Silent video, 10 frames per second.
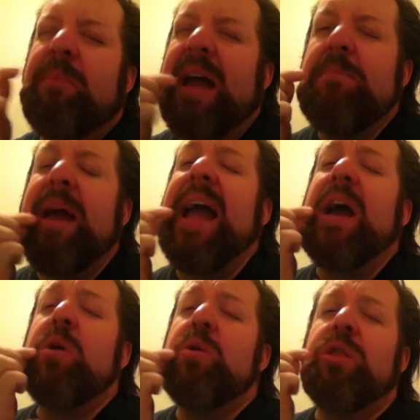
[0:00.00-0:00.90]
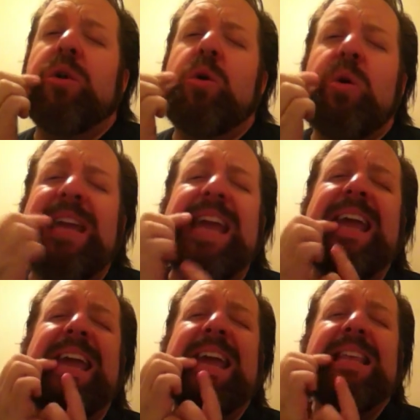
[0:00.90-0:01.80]
my mouth, oh
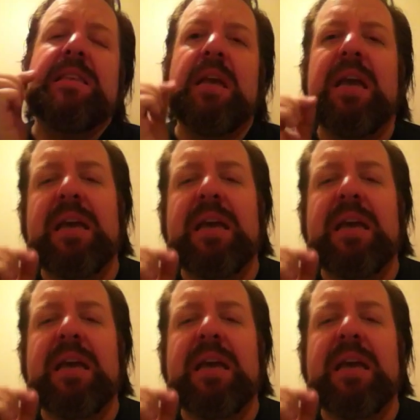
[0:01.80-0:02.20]
yes.